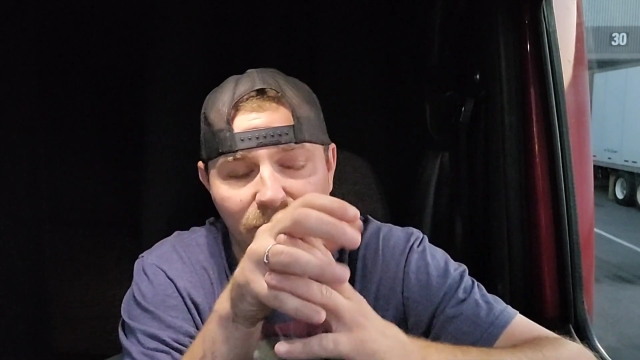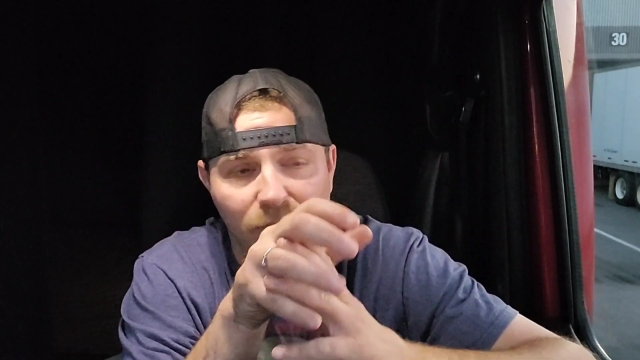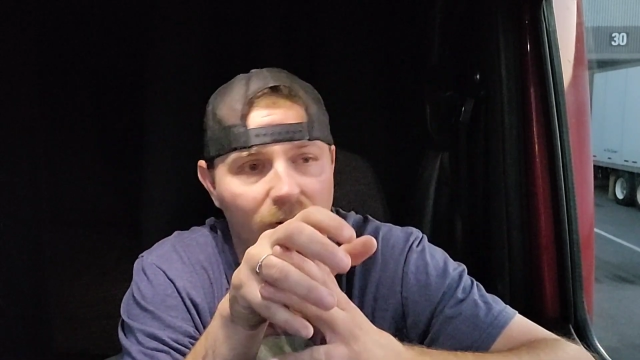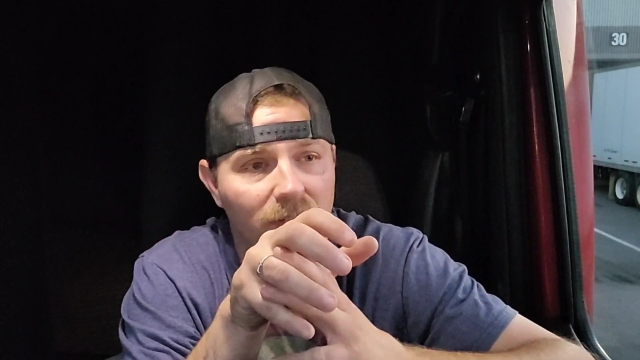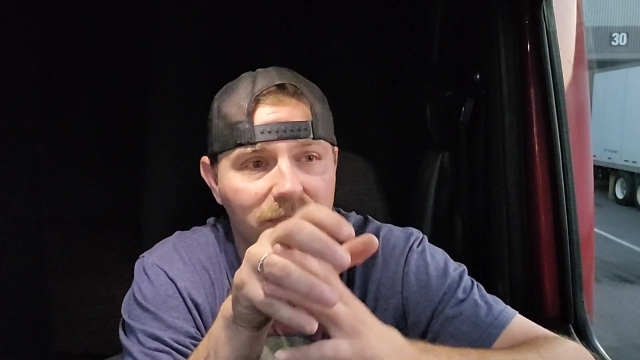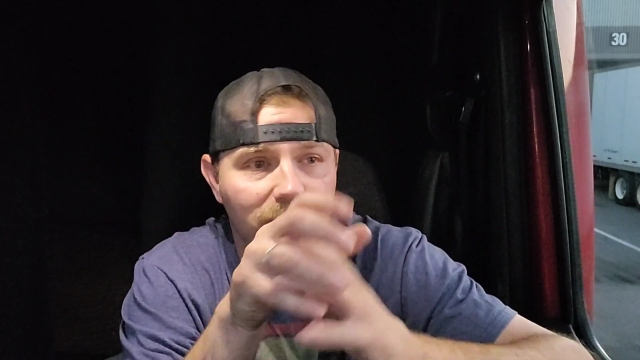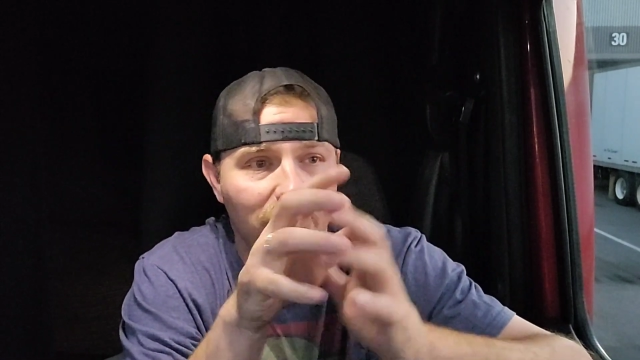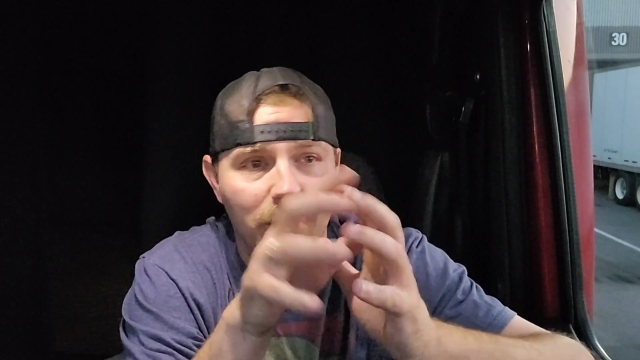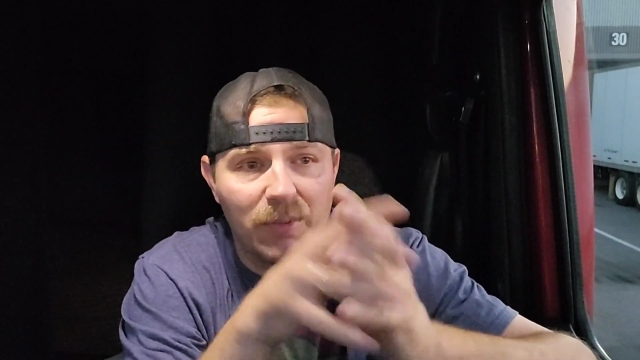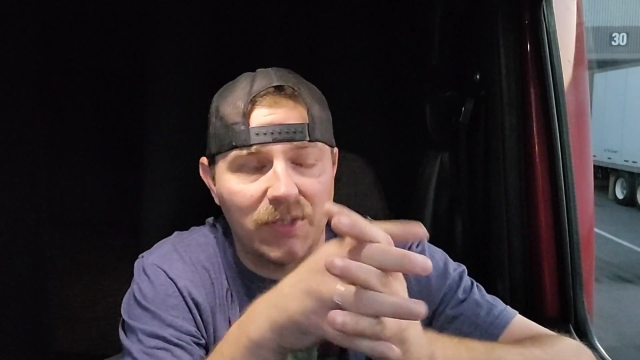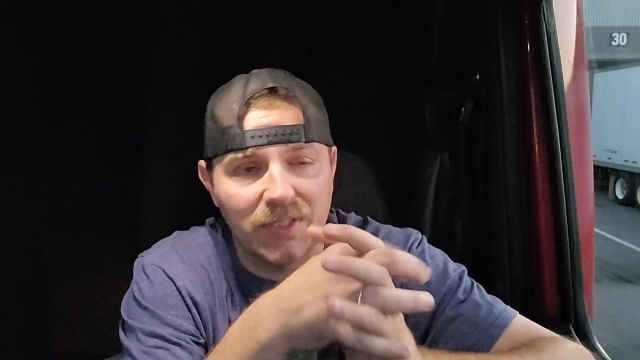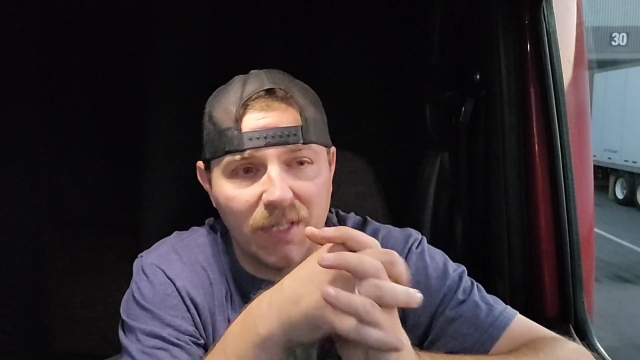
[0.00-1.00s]
fall
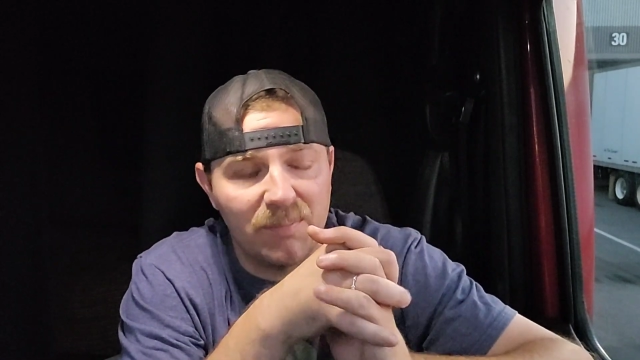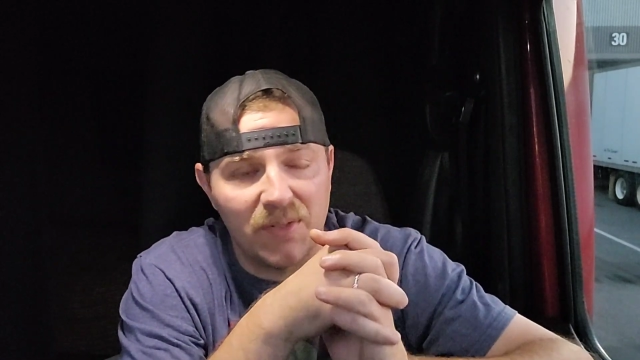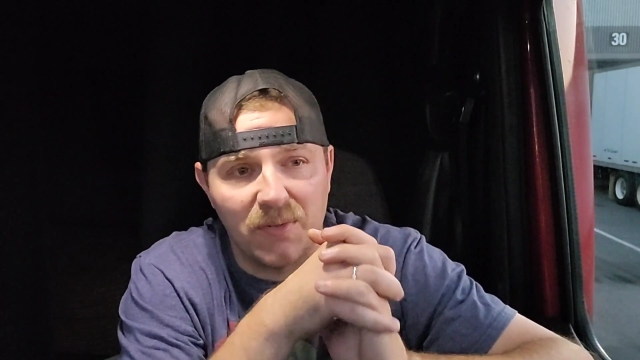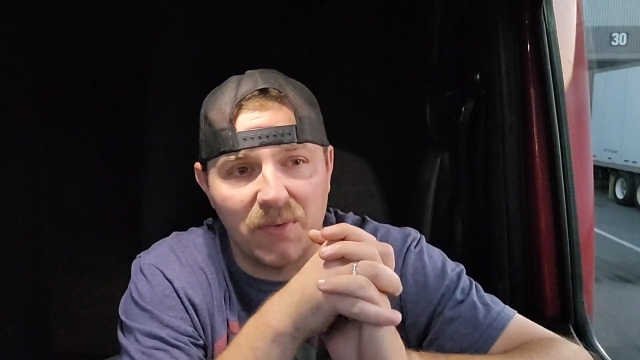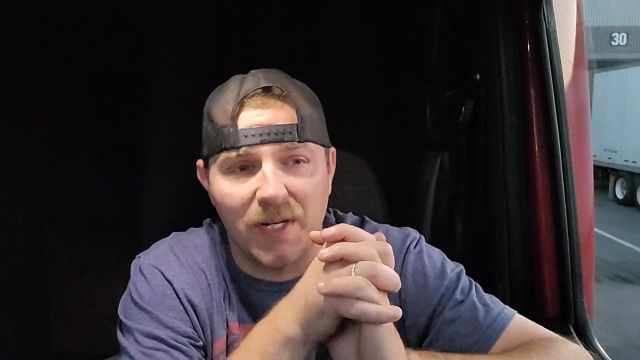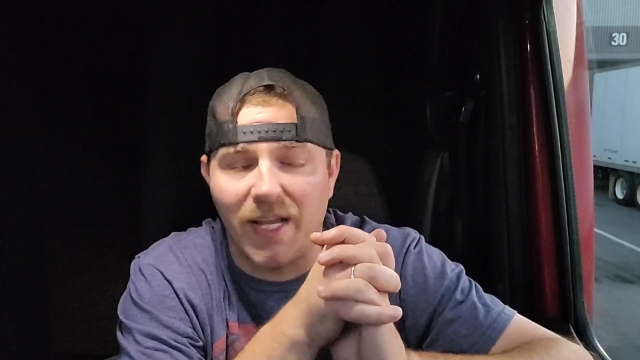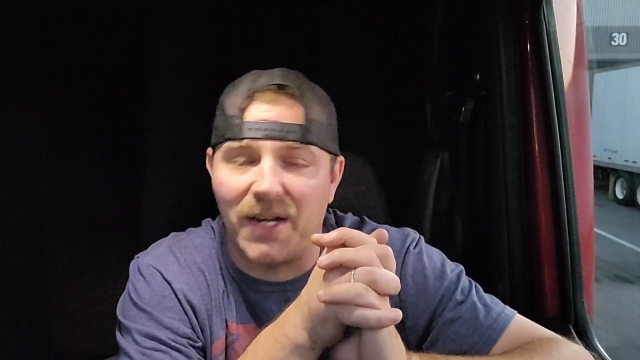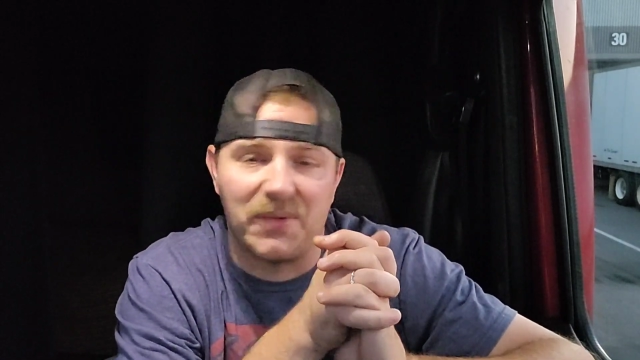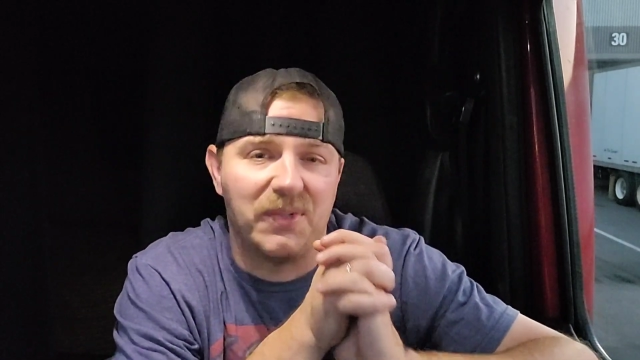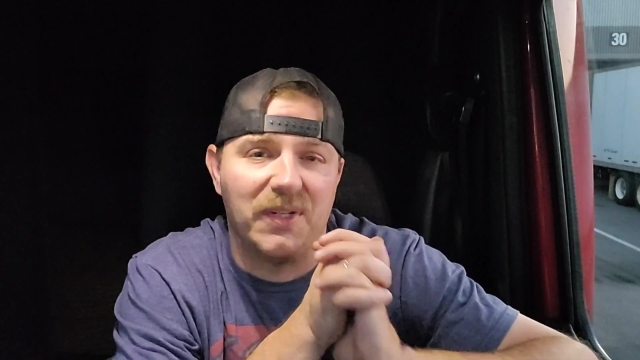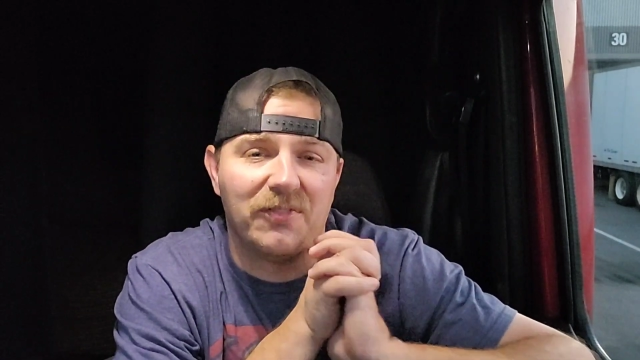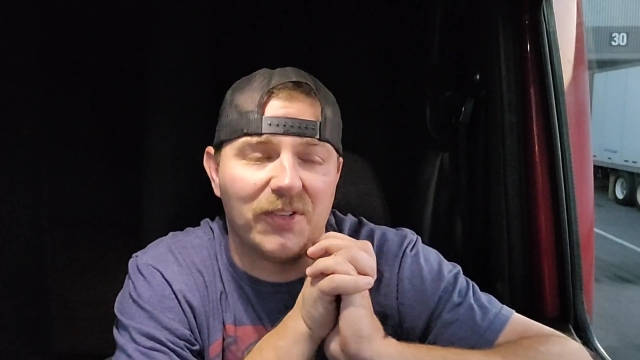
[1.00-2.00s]
asleep or something and run out
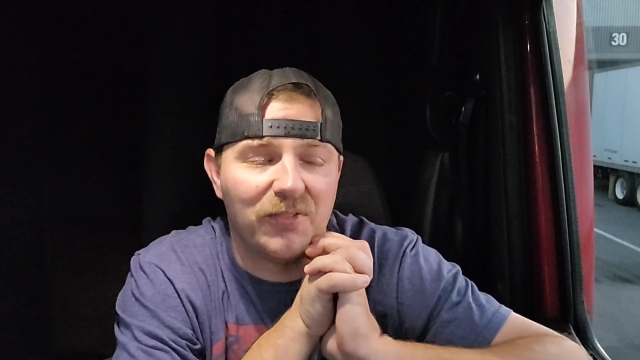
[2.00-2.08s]
of reefer